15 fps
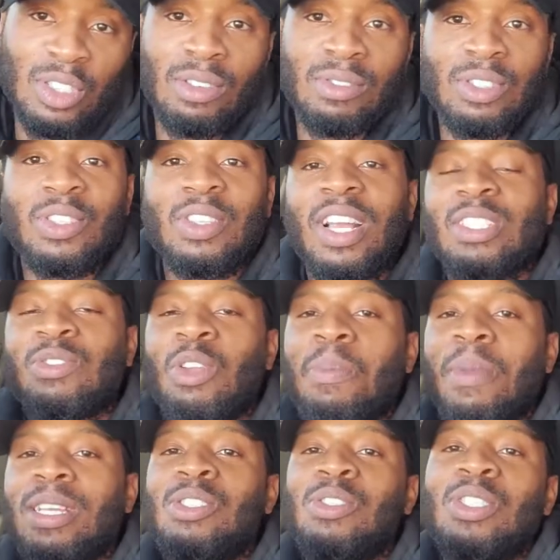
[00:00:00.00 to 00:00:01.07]
So you guys wanna
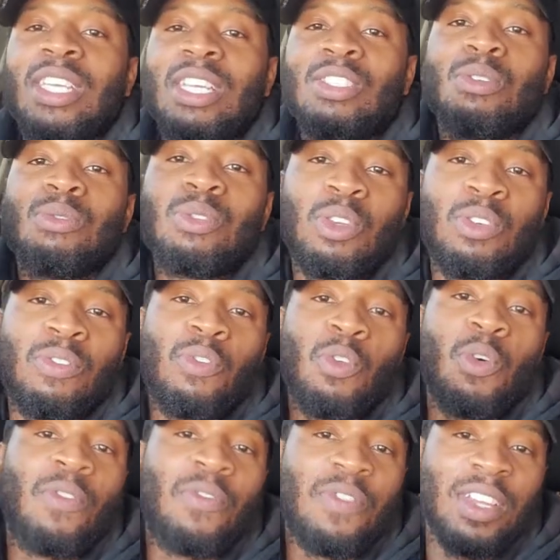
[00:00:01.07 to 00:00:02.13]
make sure you stay tuned to the
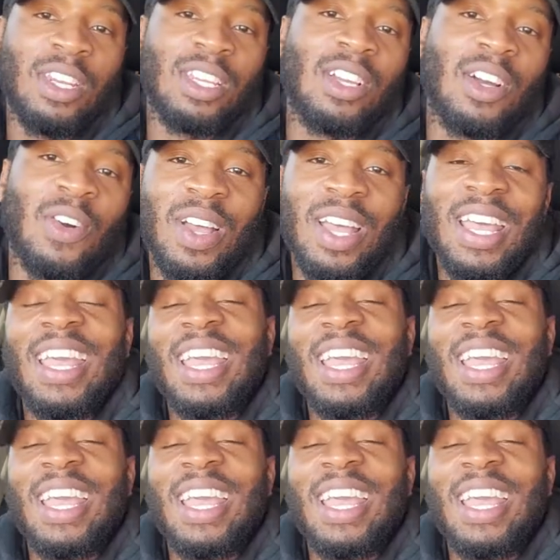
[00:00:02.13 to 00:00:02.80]
full video.